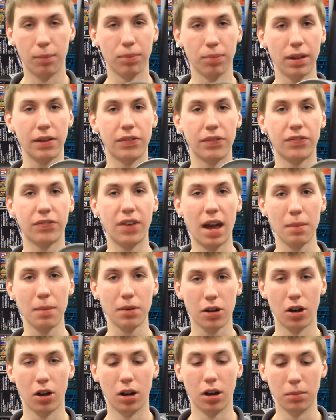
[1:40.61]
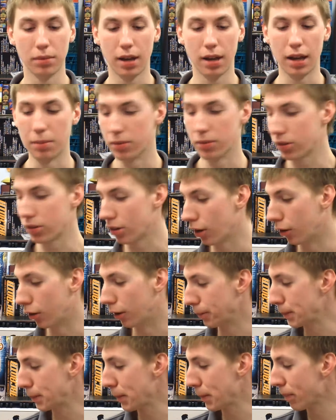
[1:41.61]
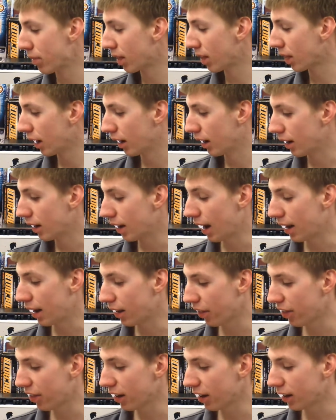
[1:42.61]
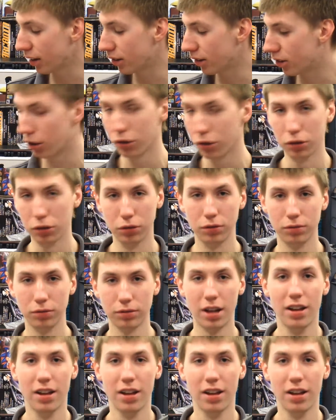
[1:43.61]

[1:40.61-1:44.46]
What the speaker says: play Famicom games, so yeah, nothing too...